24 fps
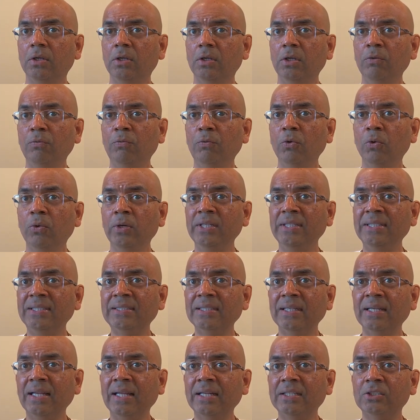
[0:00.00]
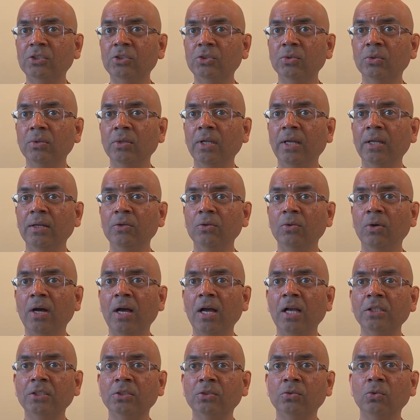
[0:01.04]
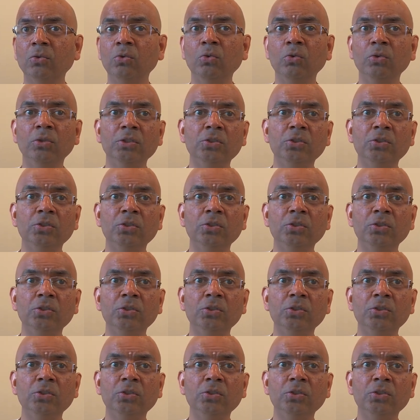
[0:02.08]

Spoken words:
If you're intellectual and you're asked to do